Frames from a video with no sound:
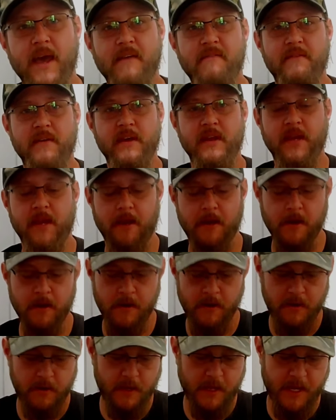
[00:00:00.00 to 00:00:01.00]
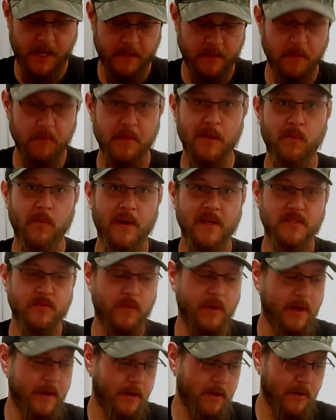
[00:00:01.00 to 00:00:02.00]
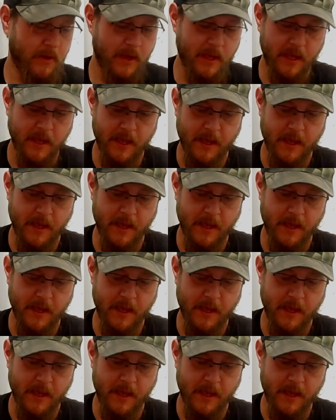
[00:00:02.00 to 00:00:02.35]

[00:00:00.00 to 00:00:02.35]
FN here and the Midwest rail,